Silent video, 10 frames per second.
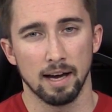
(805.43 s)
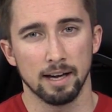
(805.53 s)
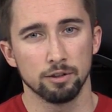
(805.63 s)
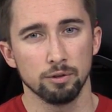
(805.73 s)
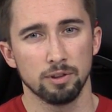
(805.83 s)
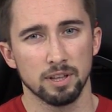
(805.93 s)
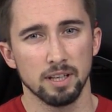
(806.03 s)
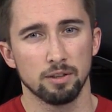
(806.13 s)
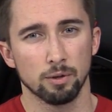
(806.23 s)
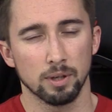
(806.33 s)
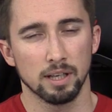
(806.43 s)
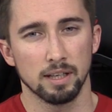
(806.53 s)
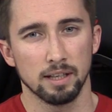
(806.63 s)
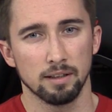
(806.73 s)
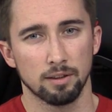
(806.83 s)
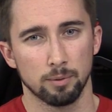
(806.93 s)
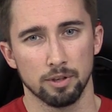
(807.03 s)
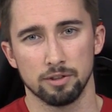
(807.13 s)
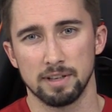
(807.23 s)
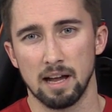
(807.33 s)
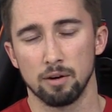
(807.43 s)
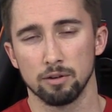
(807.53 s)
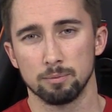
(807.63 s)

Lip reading: I do think you're getting $300